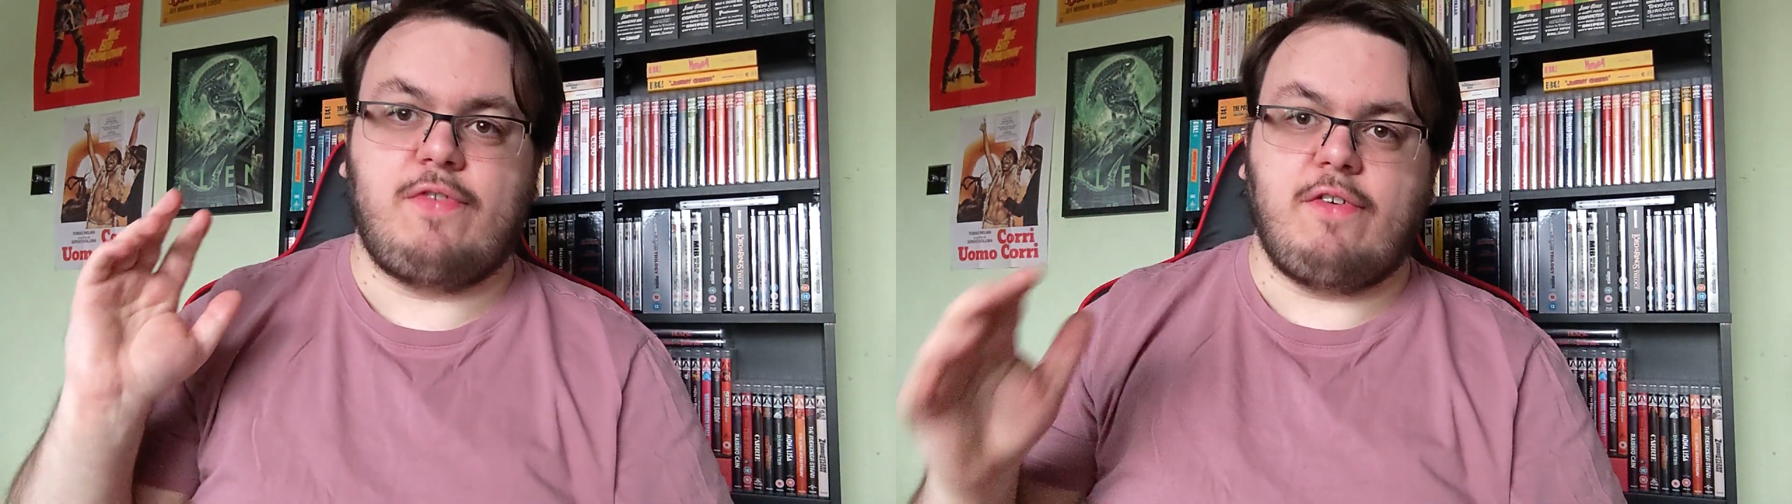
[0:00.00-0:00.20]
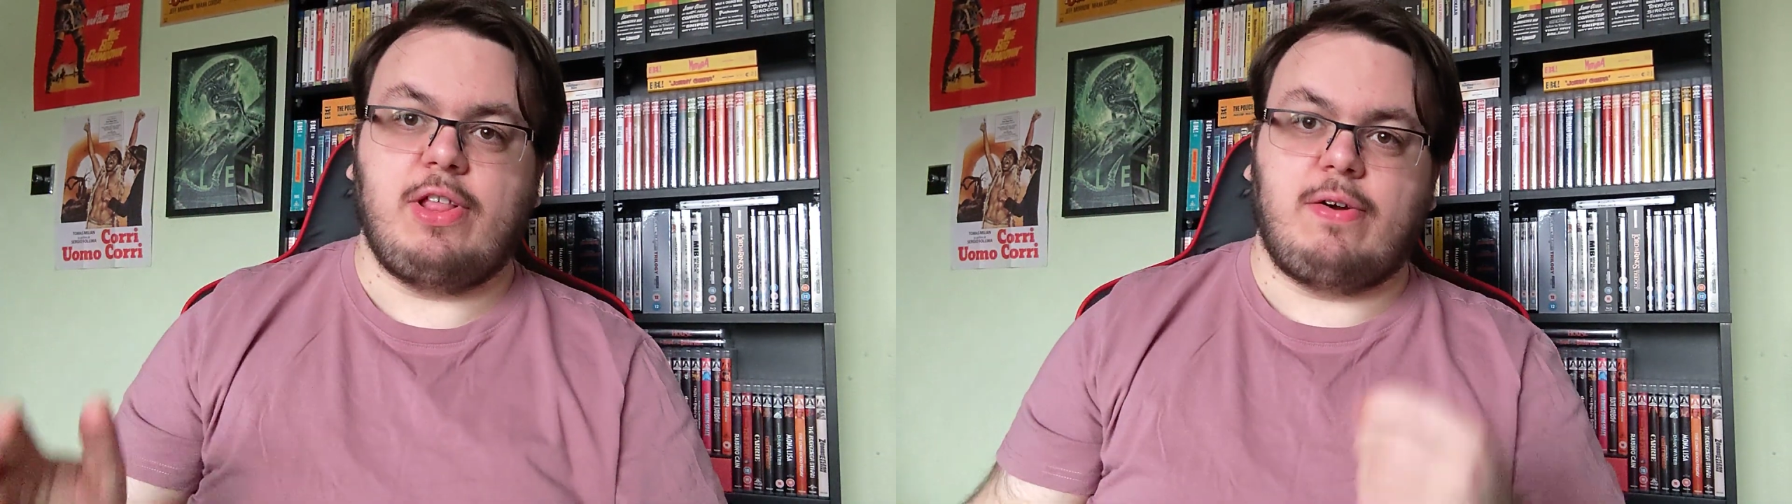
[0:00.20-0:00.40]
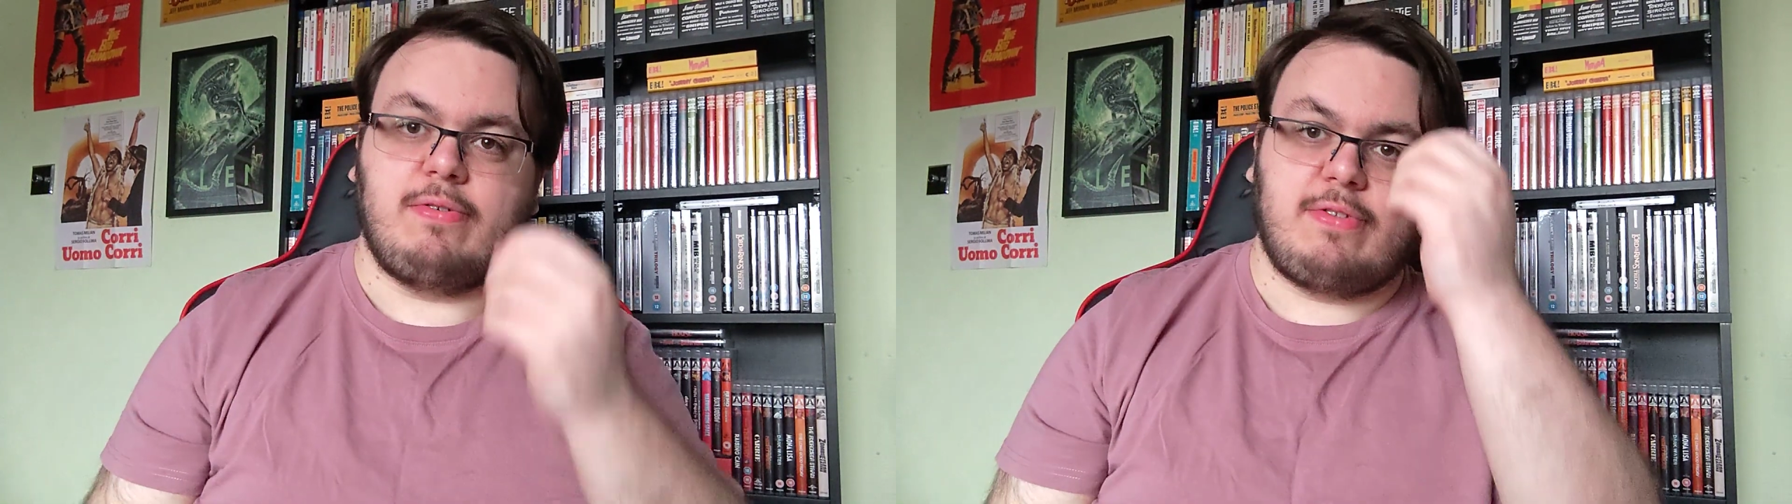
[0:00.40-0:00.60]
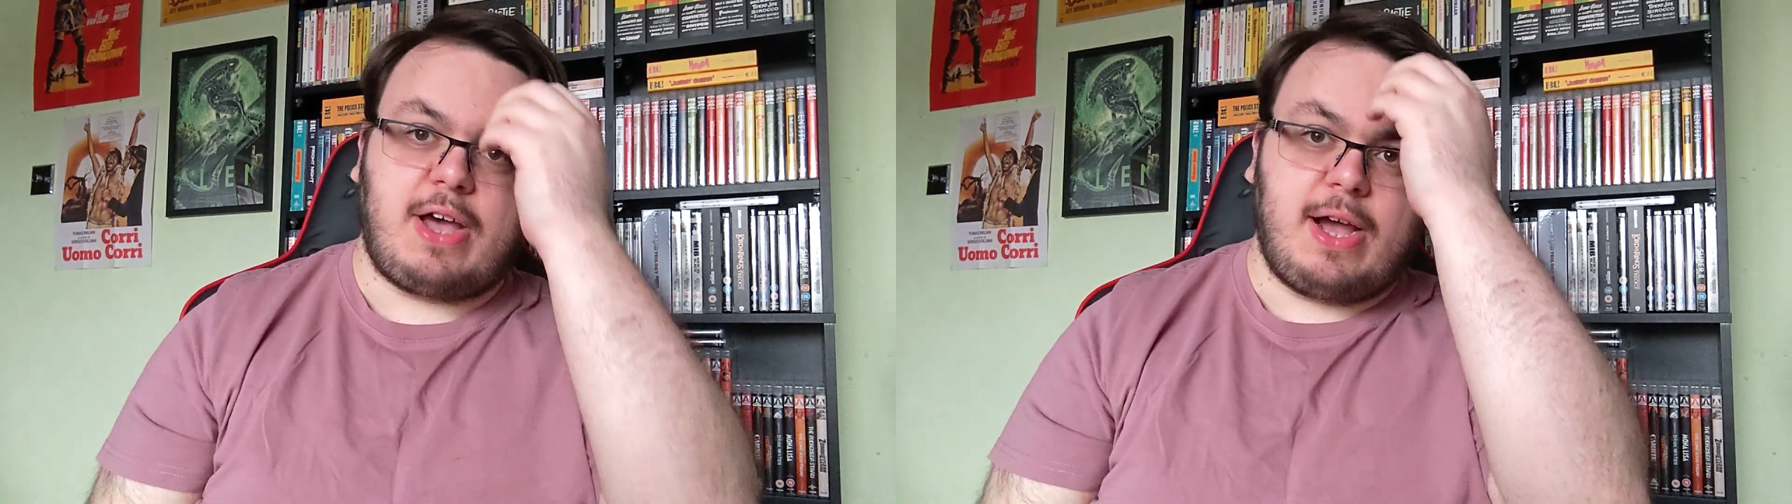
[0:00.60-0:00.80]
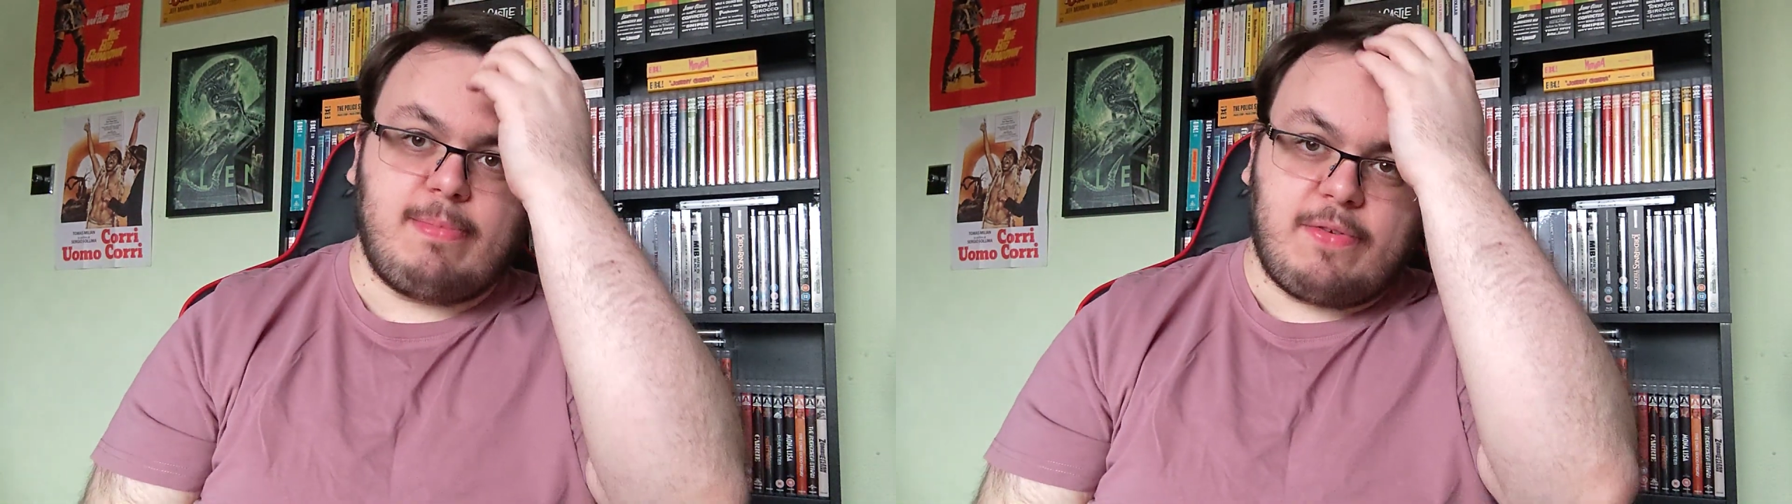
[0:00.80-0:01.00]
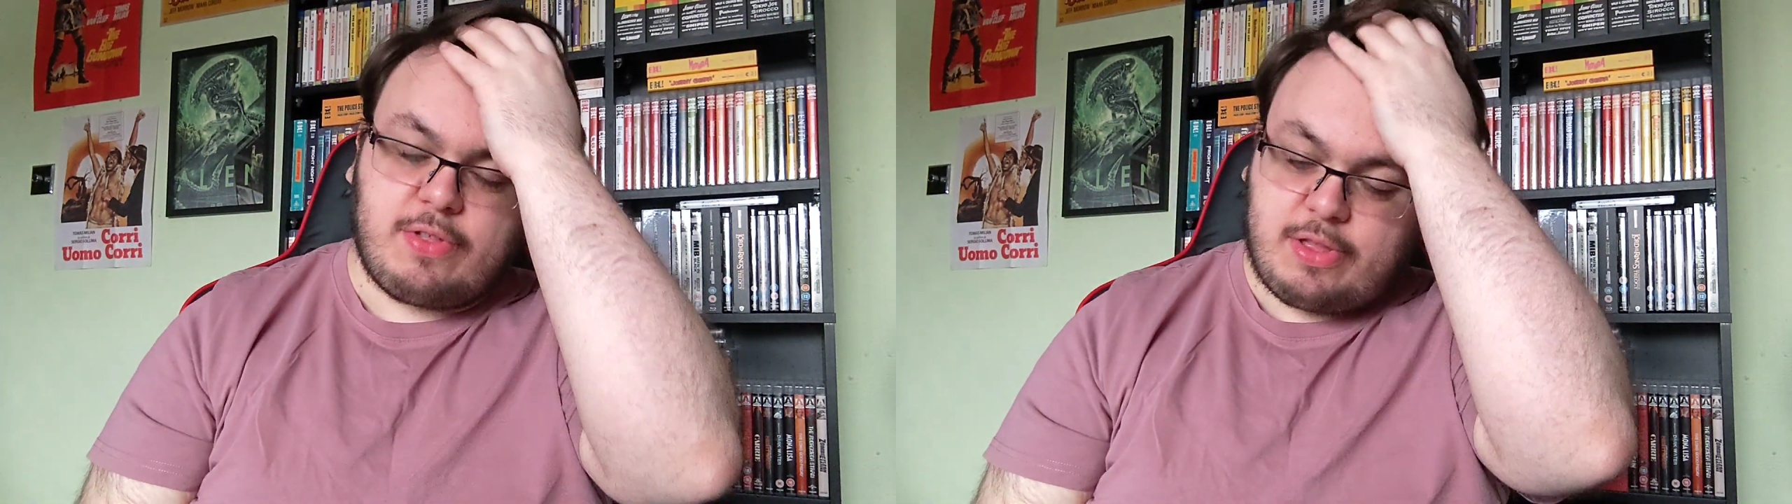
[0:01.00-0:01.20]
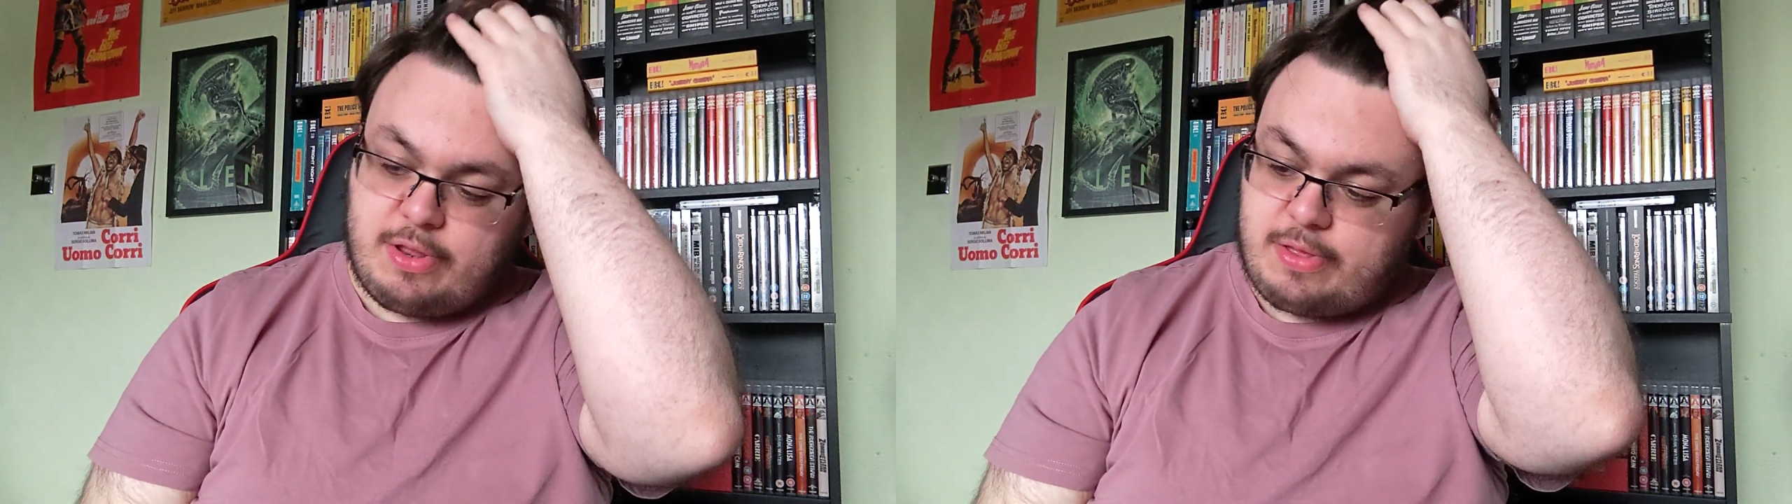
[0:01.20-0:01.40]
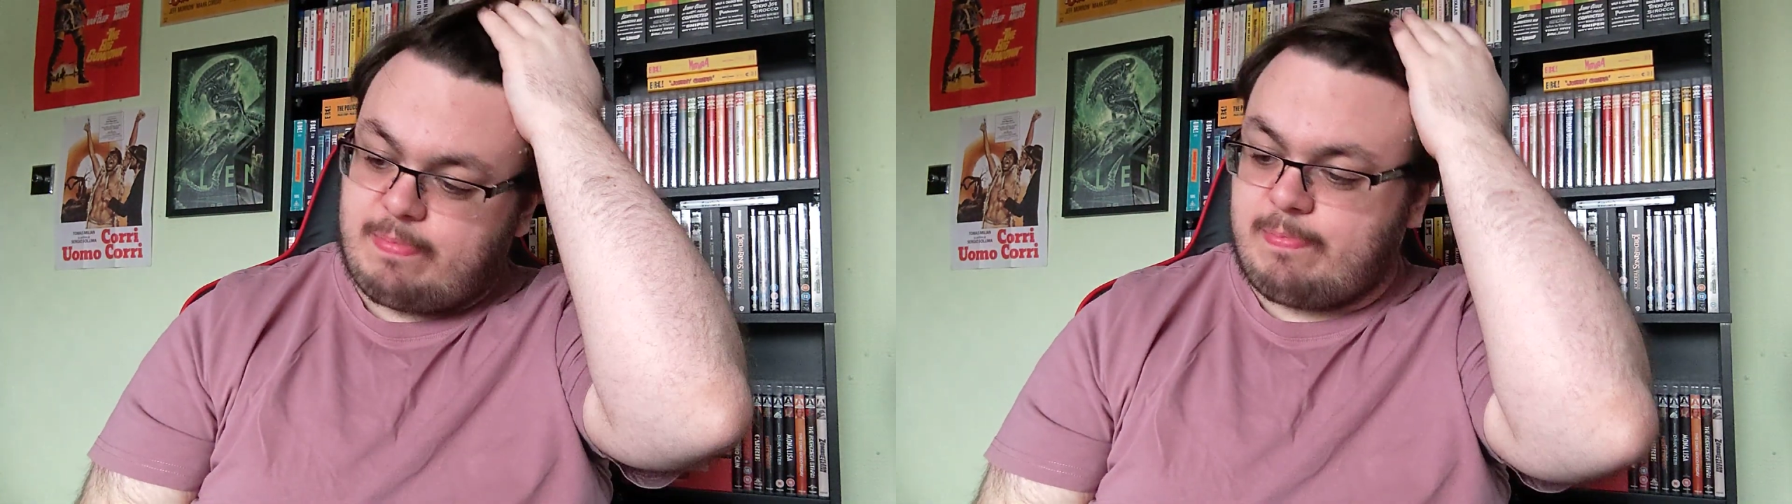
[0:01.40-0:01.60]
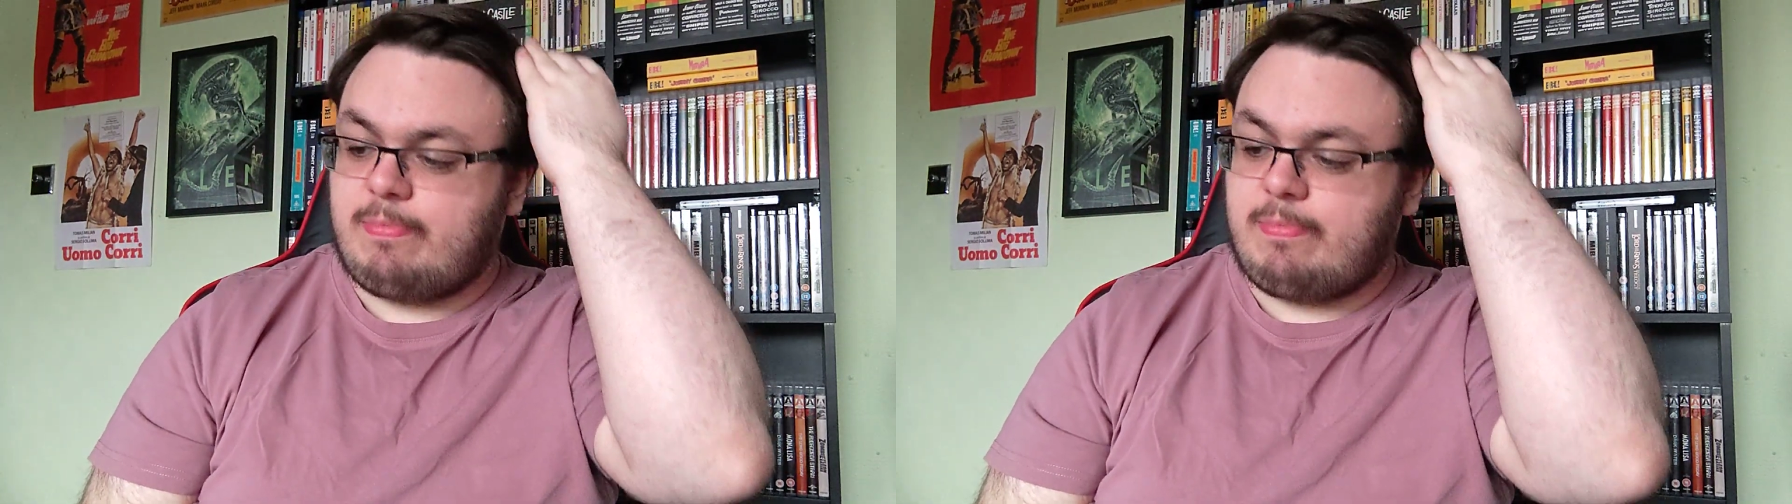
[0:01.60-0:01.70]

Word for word: very long time, ever since,